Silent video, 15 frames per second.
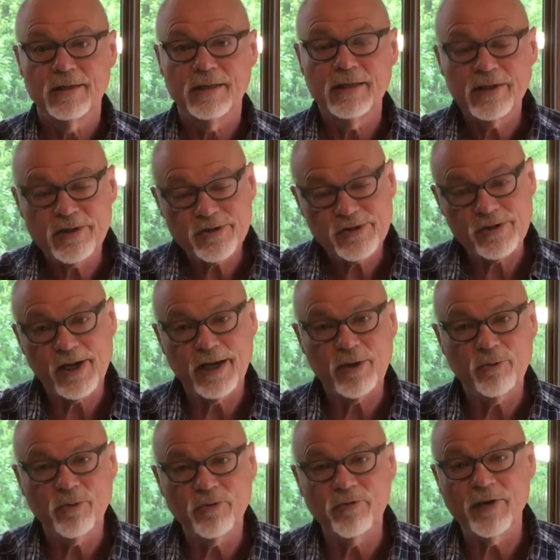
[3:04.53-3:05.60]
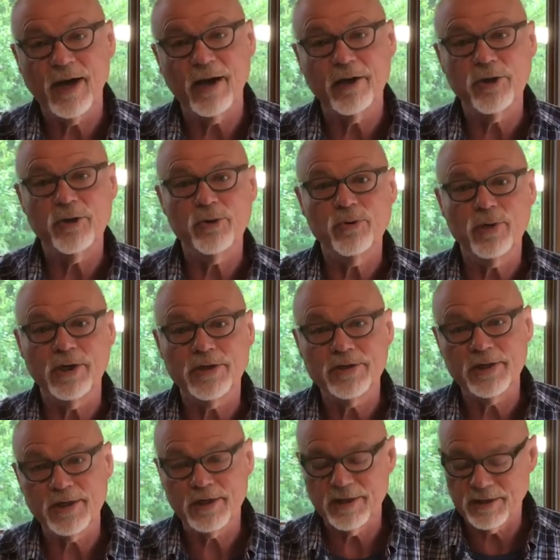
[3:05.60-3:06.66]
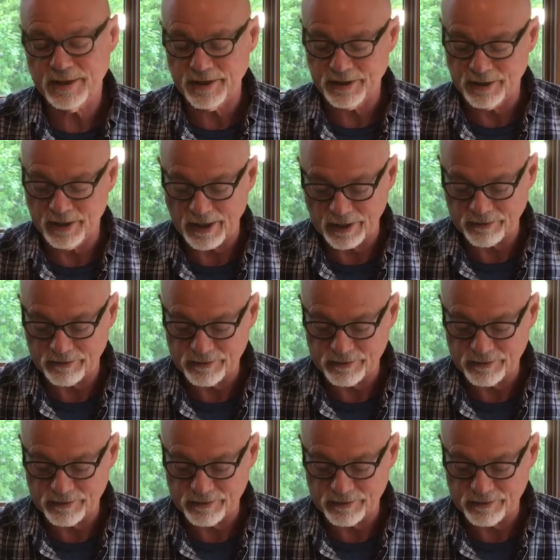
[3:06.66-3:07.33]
in his sight with value and dignity and love.